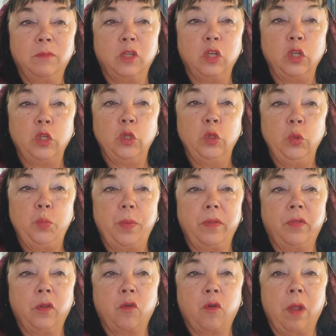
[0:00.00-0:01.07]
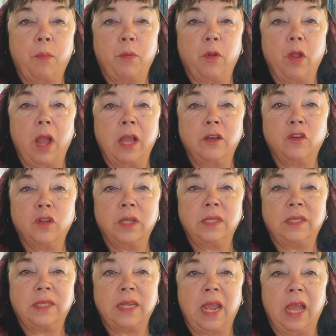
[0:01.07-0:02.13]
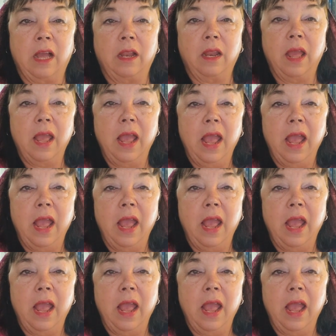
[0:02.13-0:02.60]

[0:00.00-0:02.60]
to loop the crupper under his tail,